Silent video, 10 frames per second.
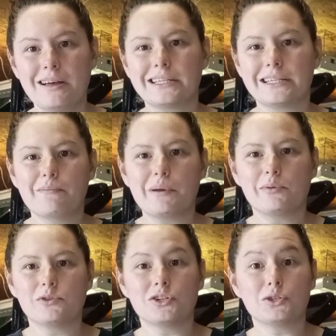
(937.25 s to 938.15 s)
Some
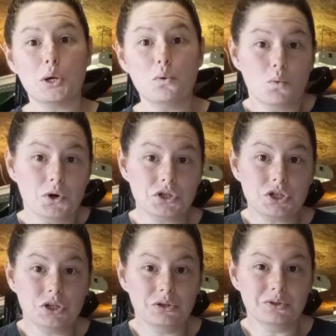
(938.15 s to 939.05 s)
people just don't want
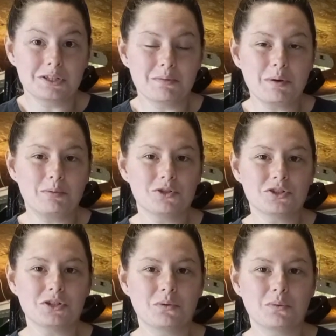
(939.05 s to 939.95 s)
to. Some people
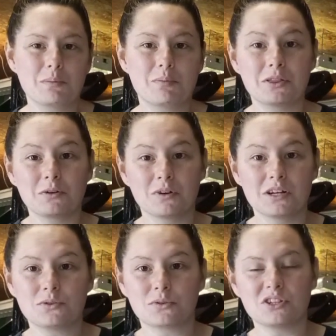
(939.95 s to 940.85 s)
just don't want to put the
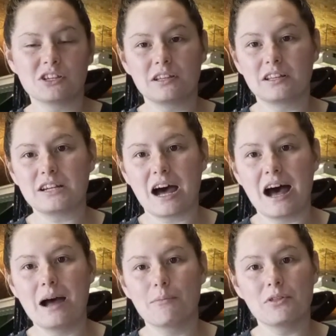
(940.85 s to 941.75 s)
resources of the
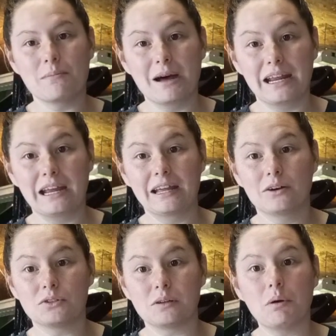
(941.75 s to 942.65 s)
time or the money in,
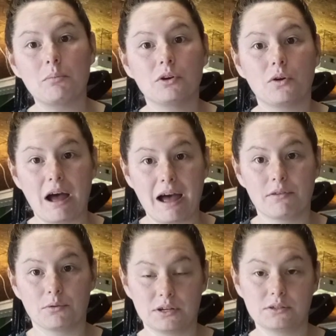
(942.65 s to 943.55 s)
or some people don't have
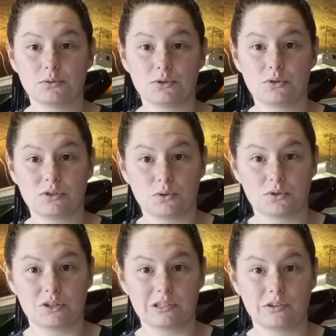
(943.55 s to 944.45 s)
the
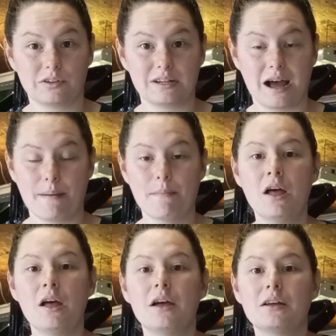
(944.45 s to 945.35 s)
resources of the time
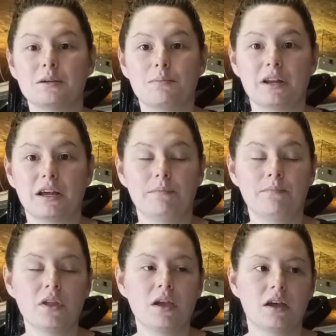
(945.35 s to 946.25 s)
to put in.
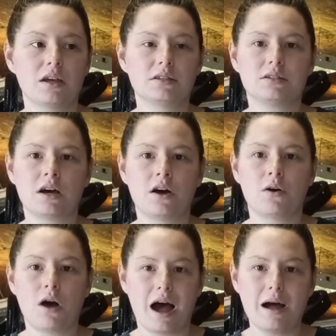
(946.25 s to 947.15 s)
And
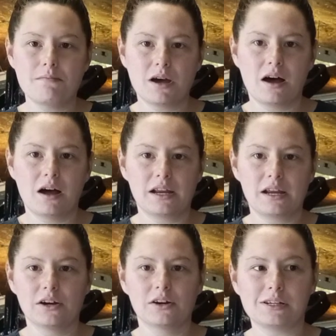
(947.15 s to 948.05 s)
so I'm not
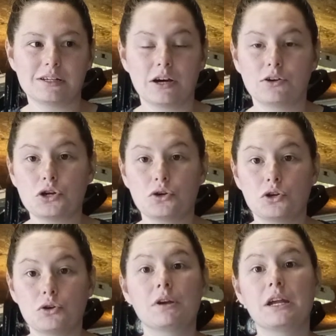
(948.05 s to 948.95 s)
here to tell you
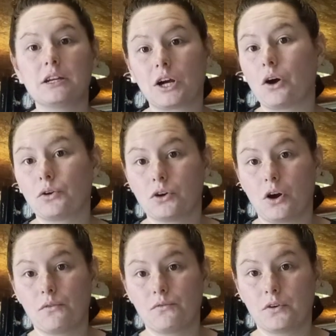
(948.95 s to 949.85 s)
you need to grow your
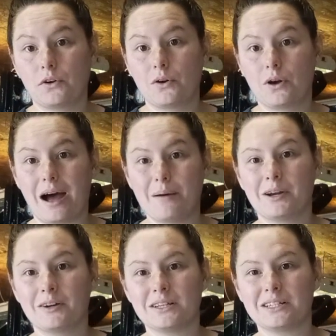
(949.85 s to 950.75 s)
own food. I'm
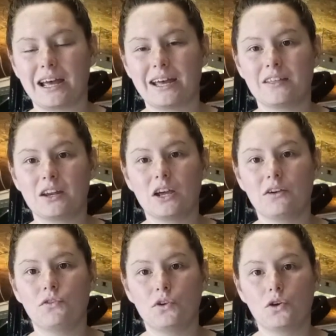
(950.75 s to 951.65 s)
here to say that
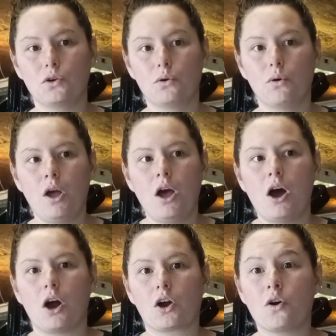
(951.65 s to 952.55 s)
if you
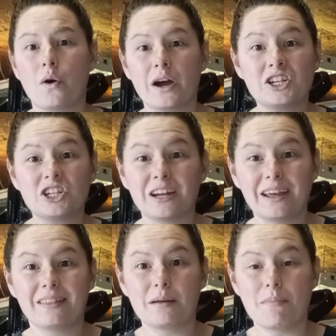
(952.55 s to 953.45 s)
are
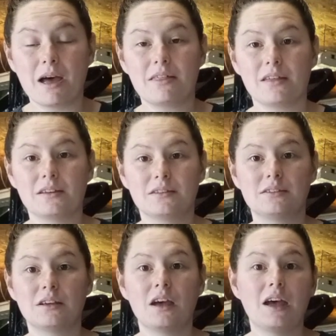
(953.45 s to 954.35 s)
questioning the methods
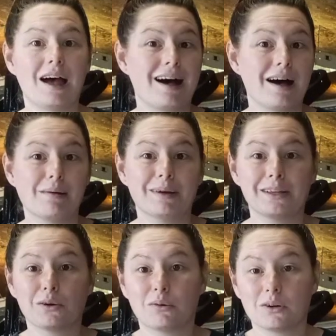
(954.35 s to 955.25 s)
in
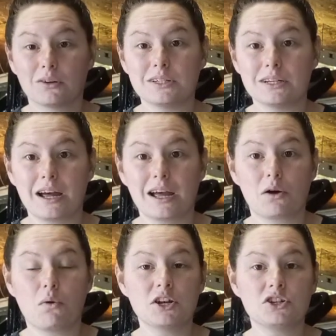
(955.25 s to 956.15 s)
the world today,
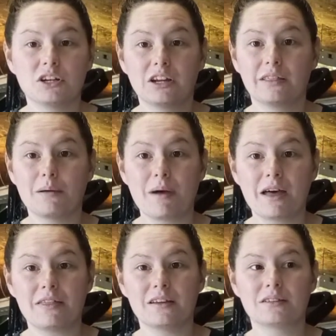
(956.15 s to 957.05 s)
questioning the
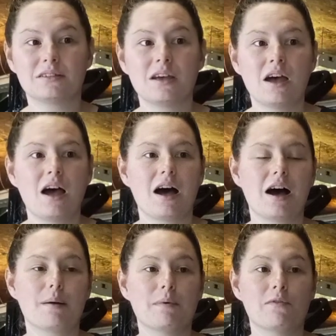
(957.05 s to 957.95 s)
methods
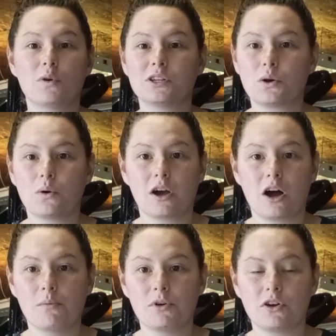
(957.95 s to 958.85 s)
of what's going
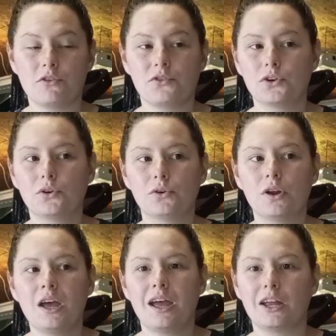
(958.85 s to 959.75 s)
on with our food,
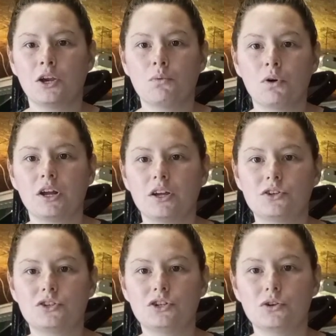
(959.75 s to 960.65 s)
and you want to
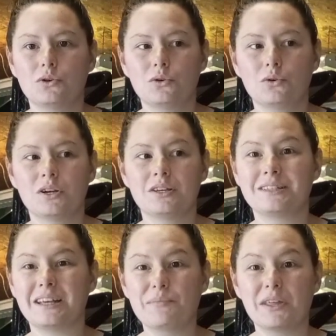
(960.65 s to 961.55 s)
do
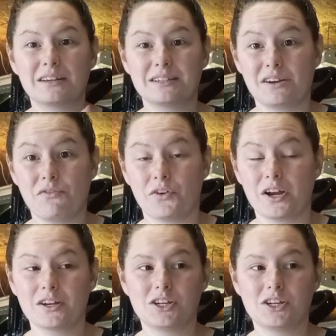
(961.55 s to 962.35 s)
something different,